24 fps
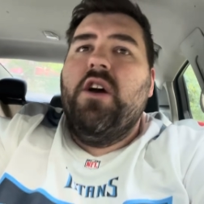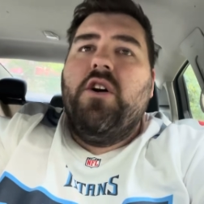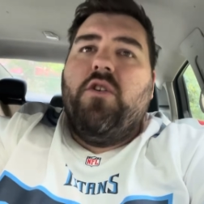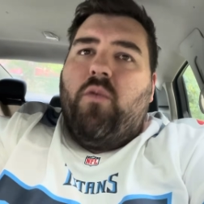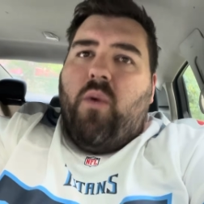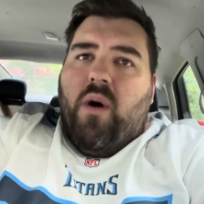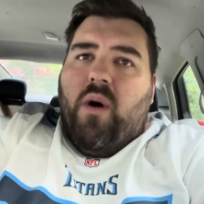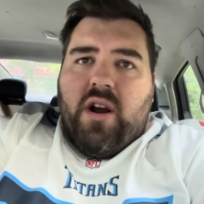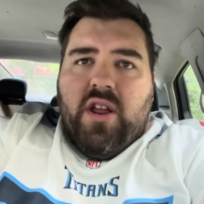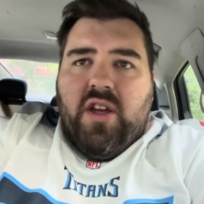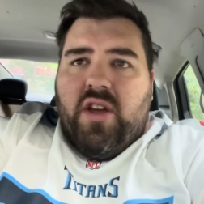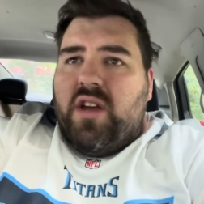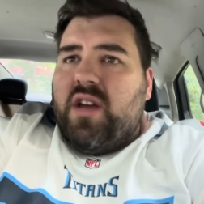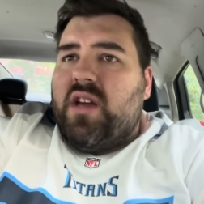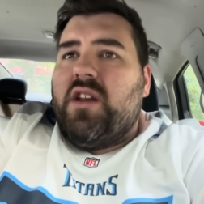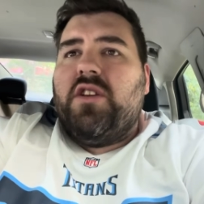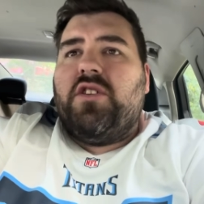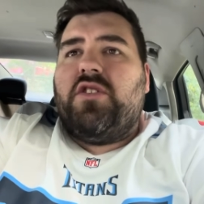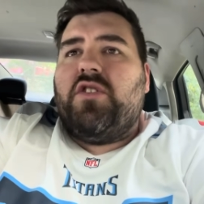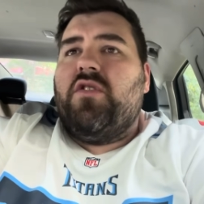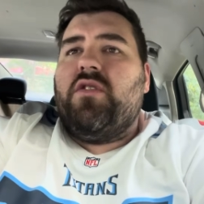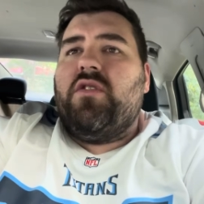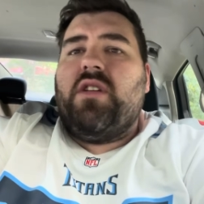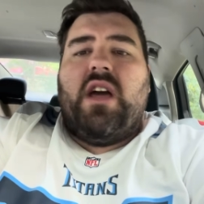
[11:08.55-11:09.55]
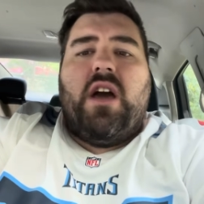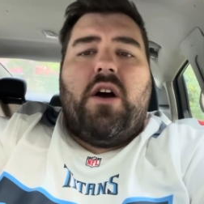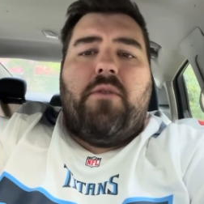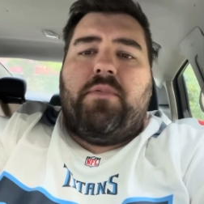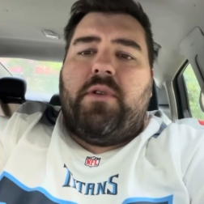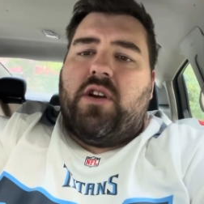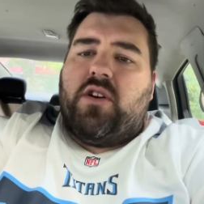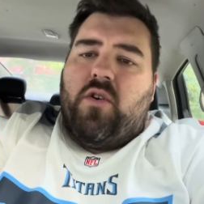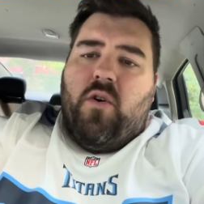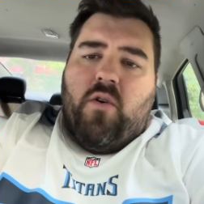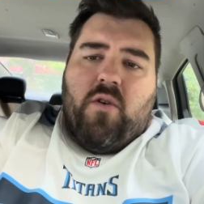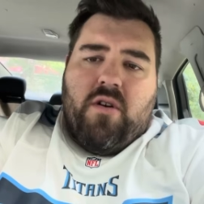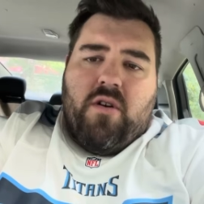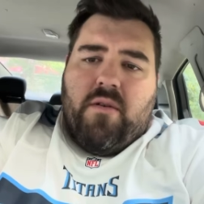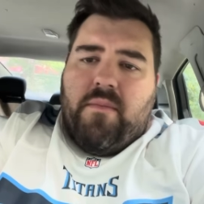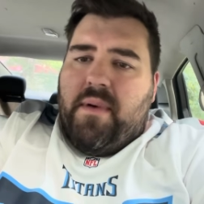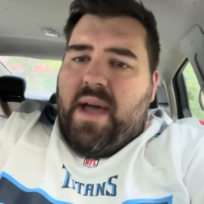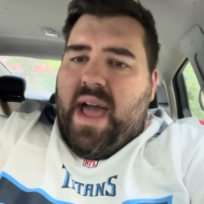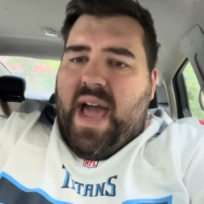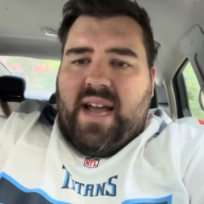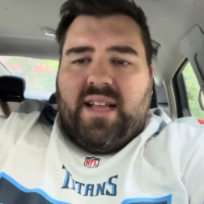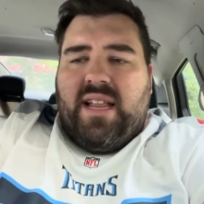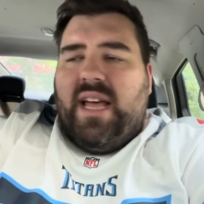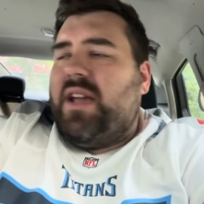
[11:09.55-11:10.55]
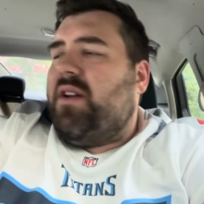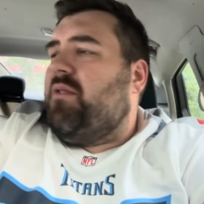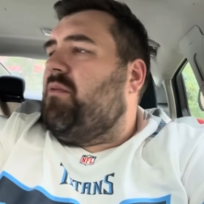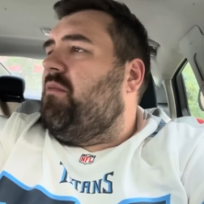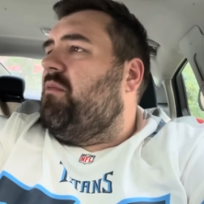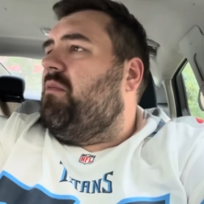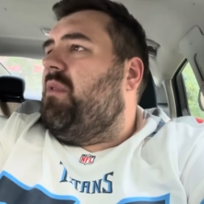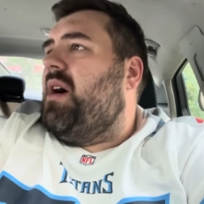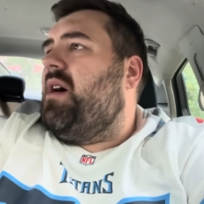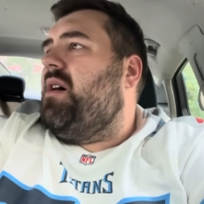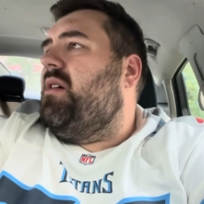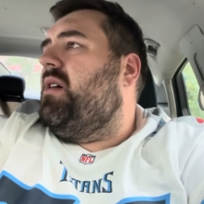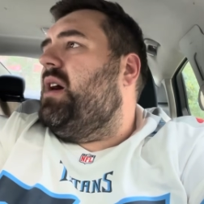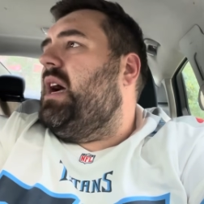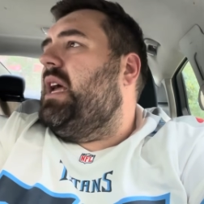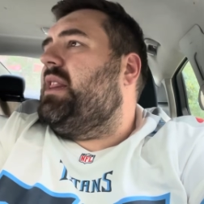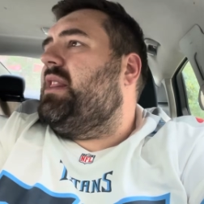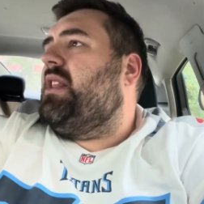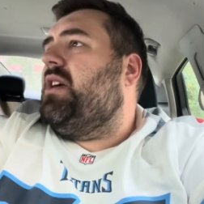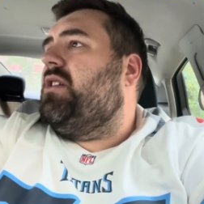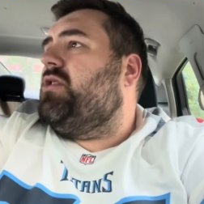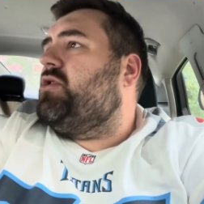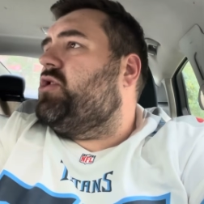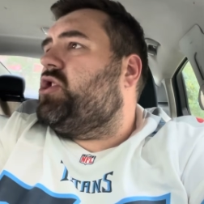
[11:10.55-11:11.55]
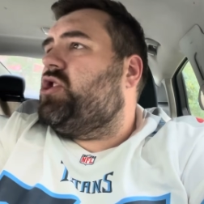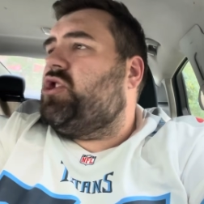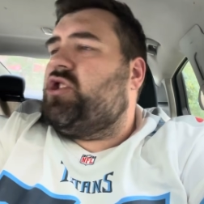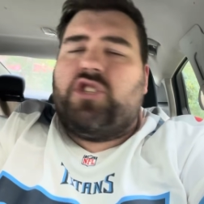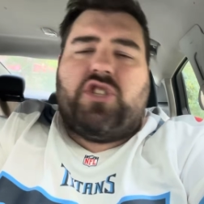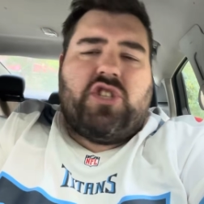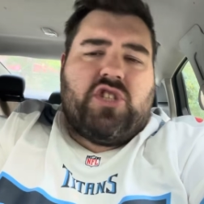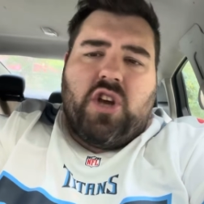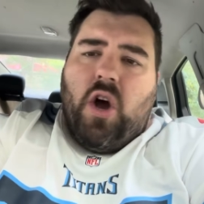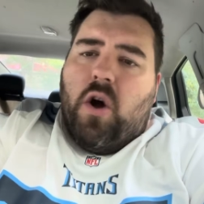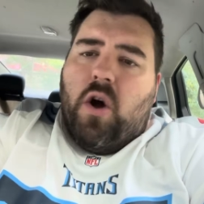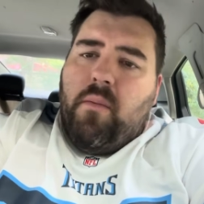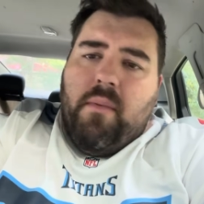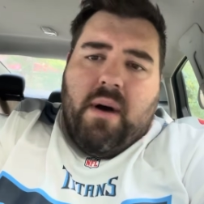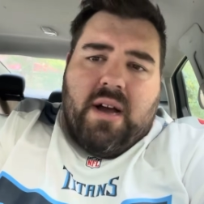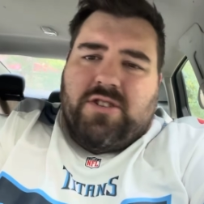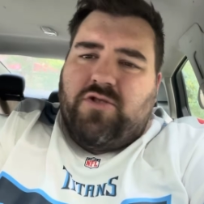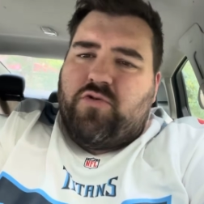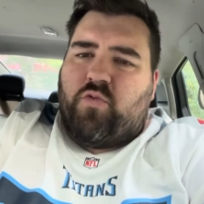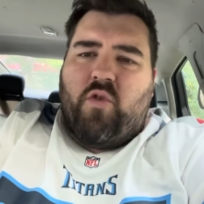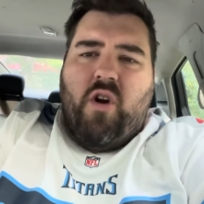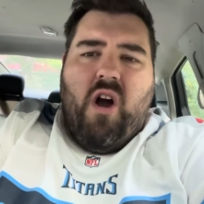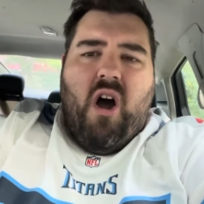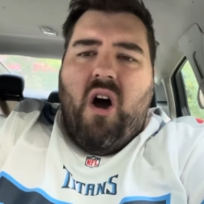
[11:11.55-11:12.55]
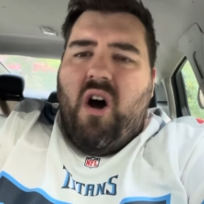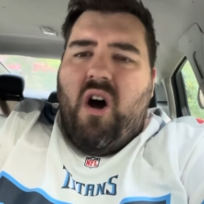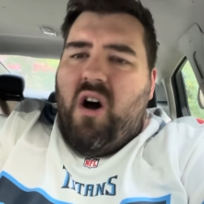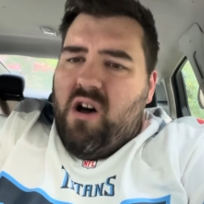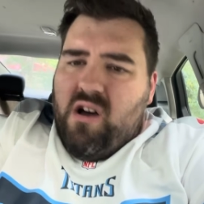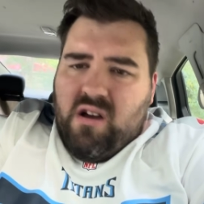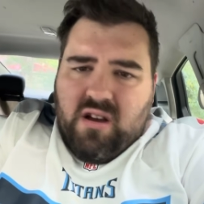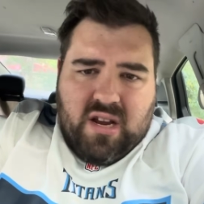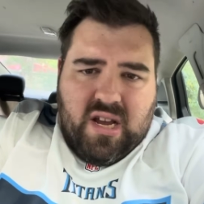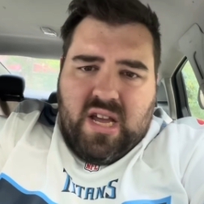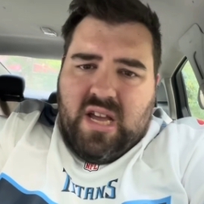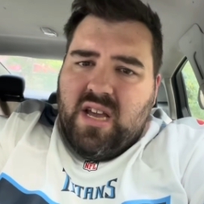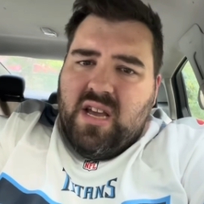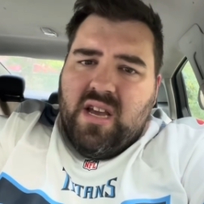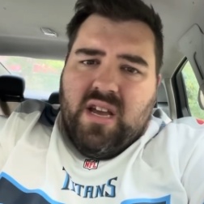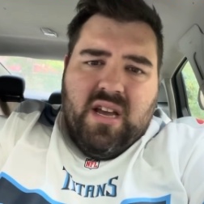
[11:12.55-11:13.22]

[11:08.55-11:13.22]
What are you going to do to help your quarterback? Like, wh- there's so much wrong.